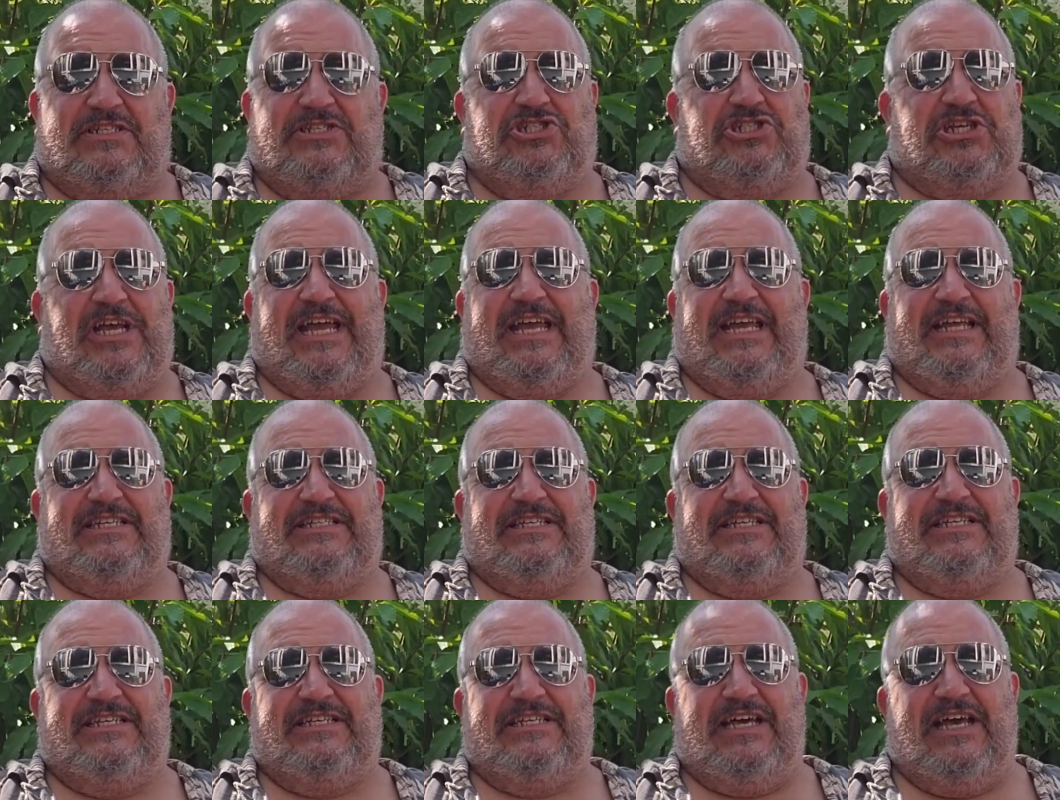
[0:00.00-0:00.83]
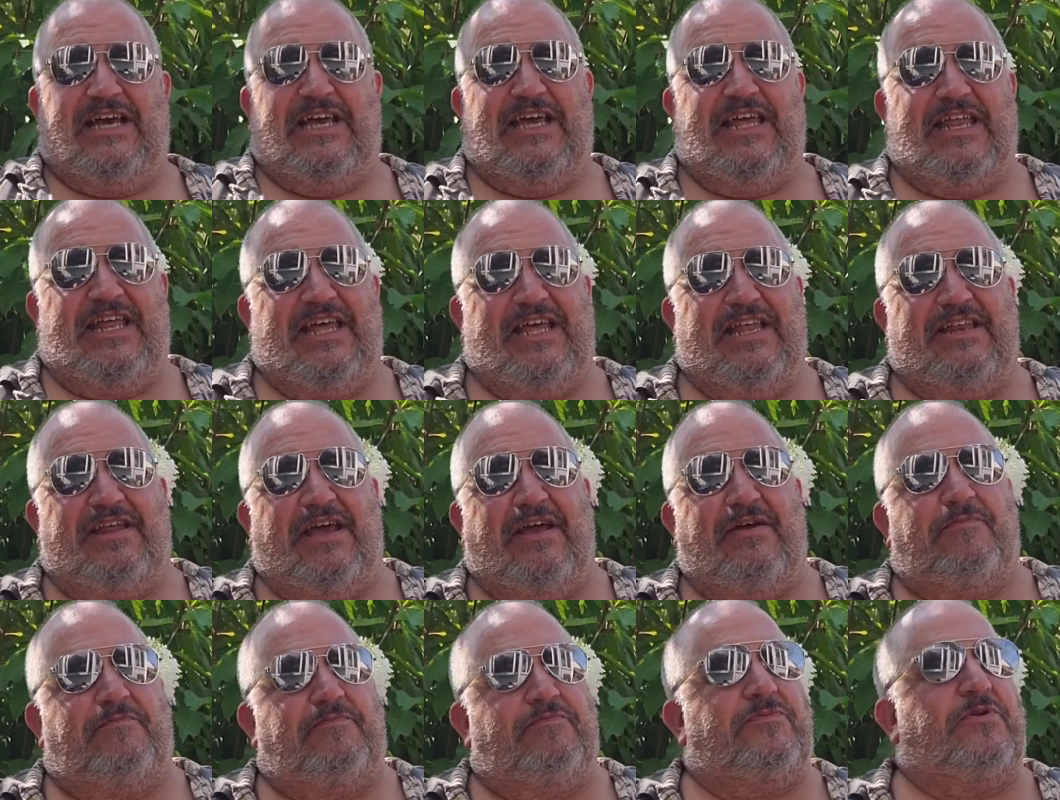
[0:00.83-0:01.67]
is a giant, uh, and,
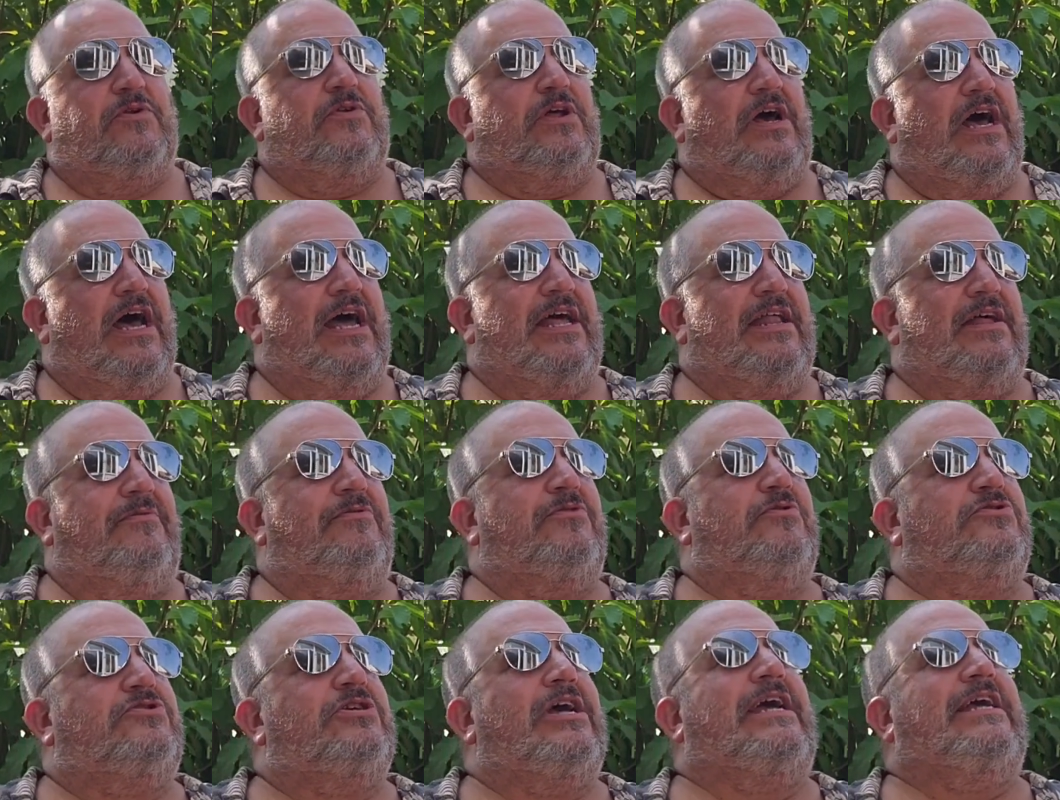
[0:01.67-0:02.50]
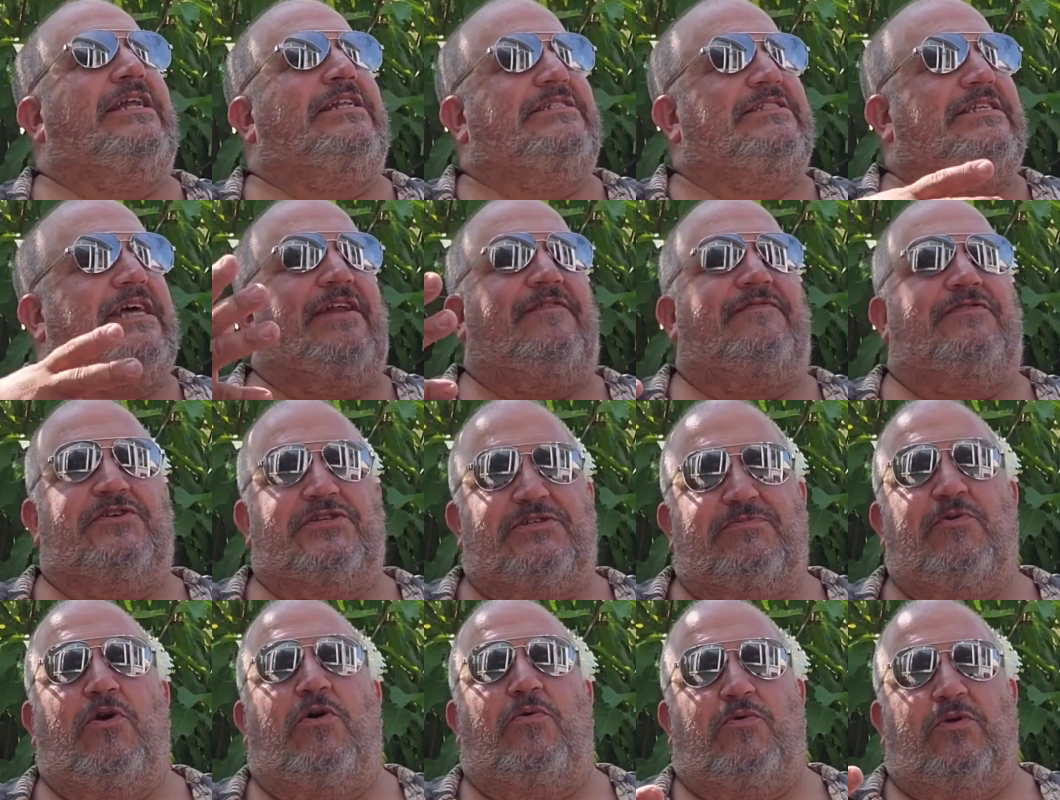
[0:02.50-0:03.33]
and, they're not they're giant inside of
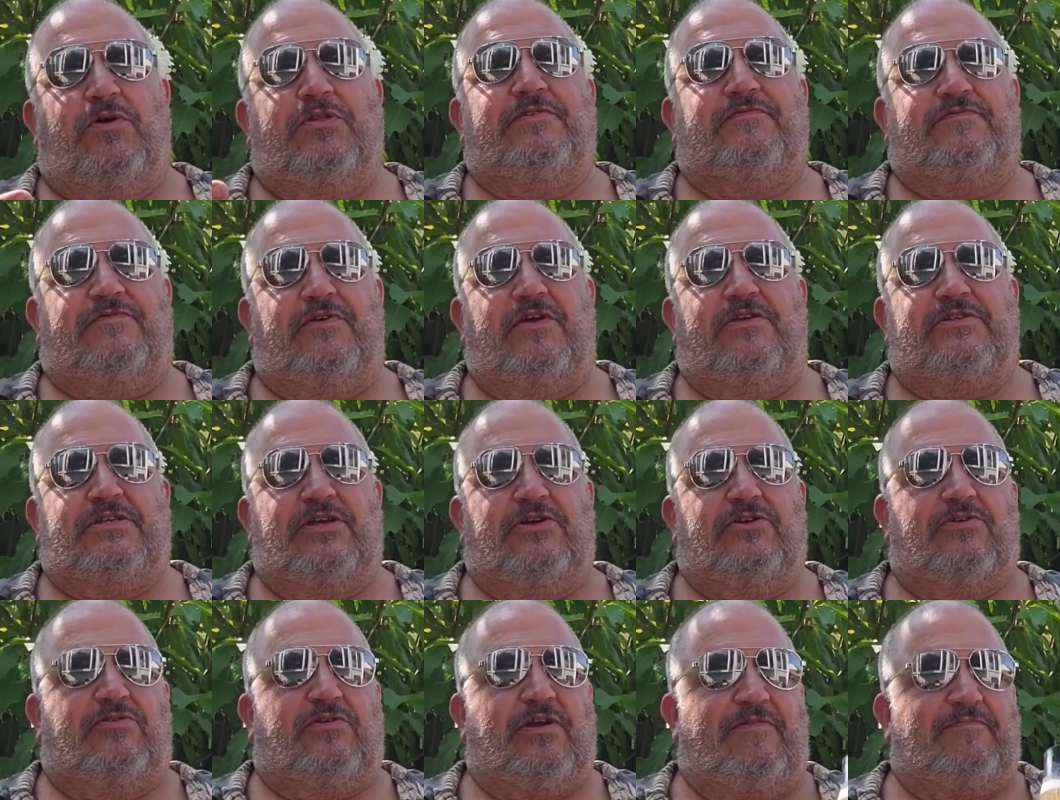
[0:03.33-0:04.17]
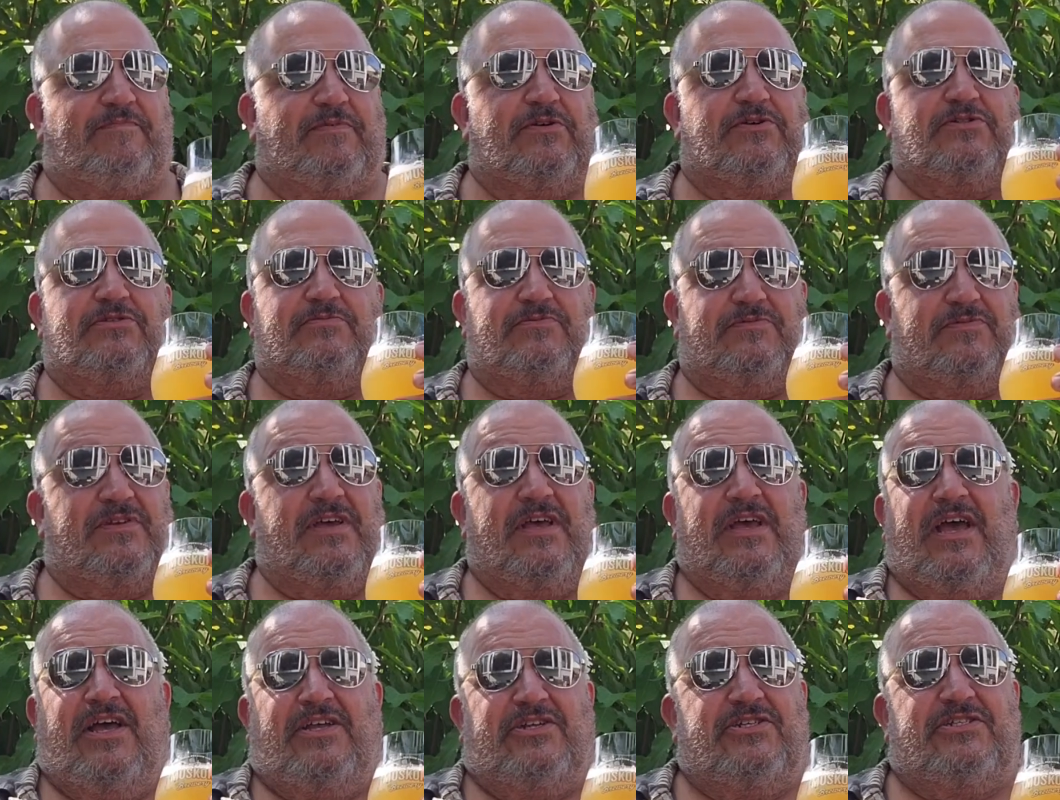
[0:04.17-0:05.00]
the small world of Ontario craft beer in terms
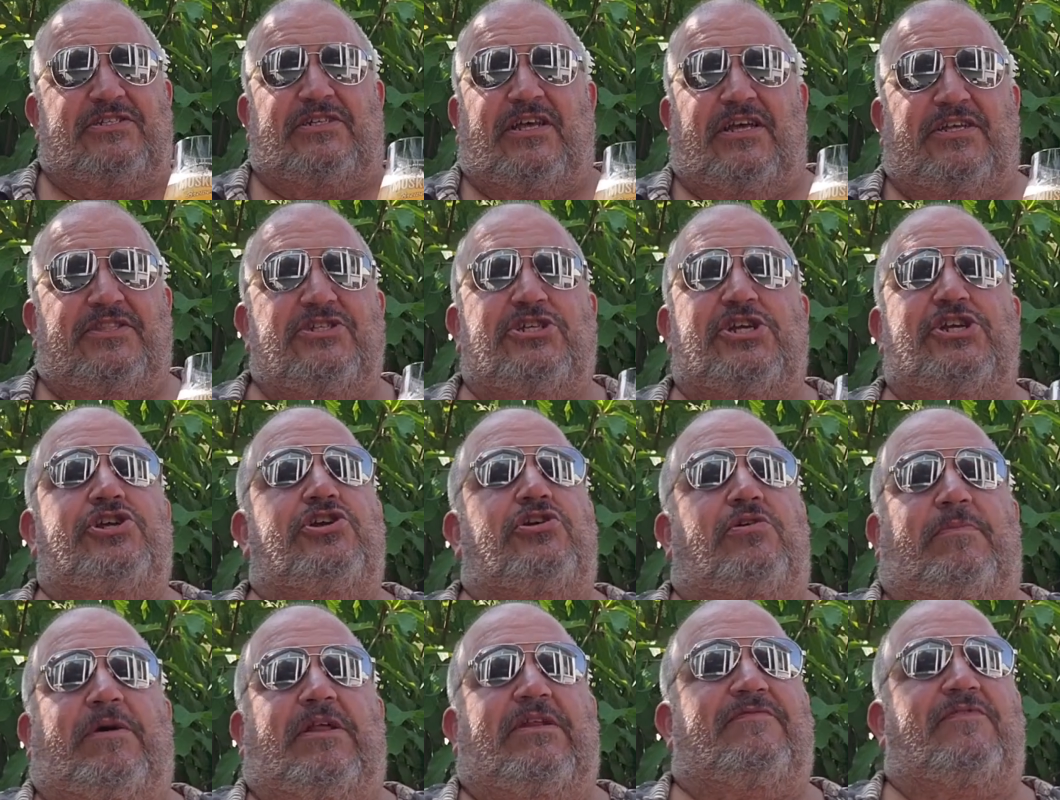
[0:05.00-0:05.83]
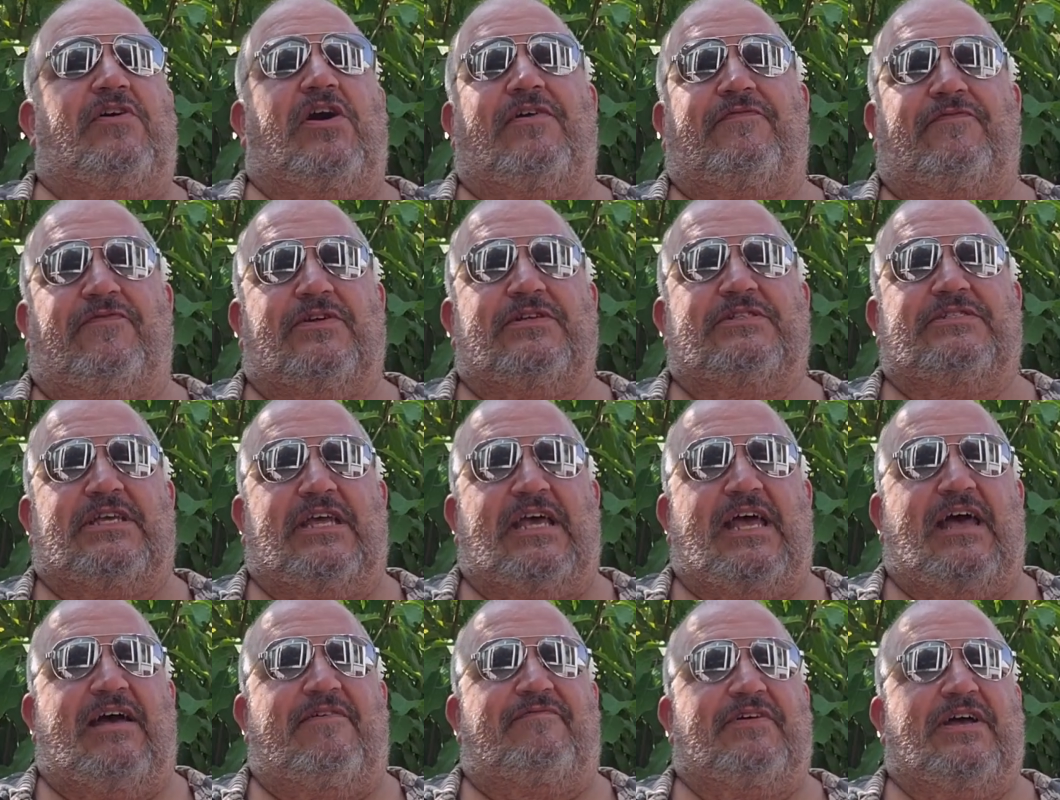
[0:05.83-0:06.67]
of just the sheer amount of offerings
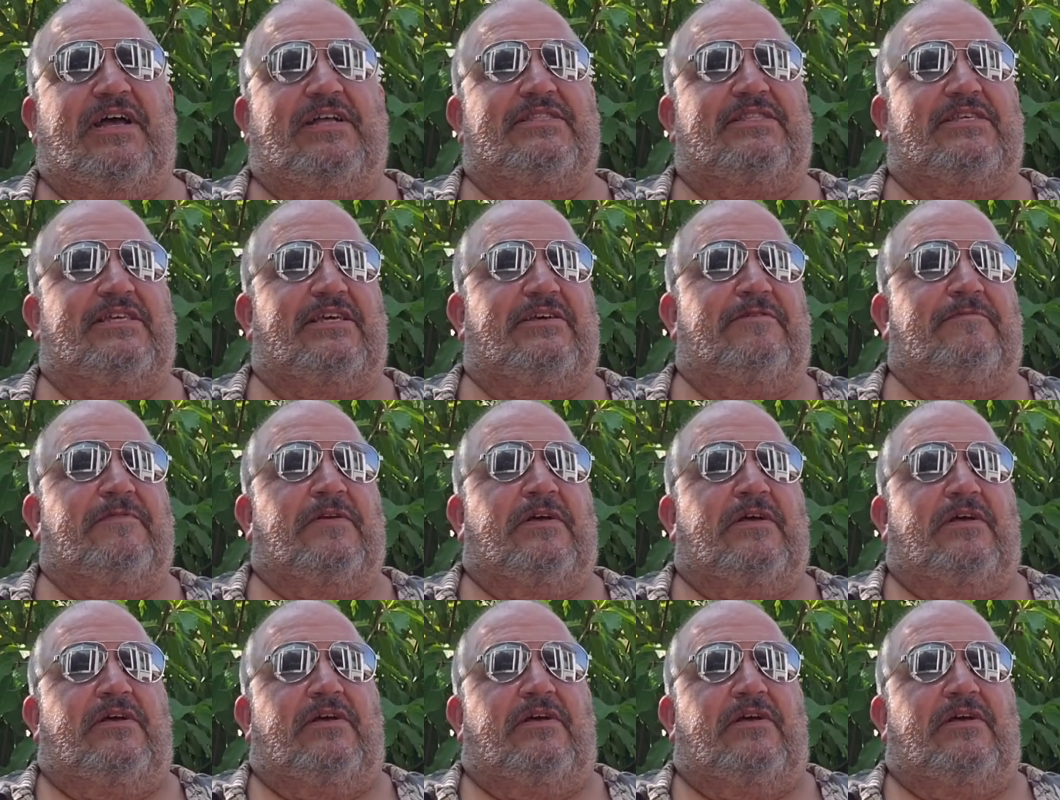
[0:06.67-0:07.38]
they have at the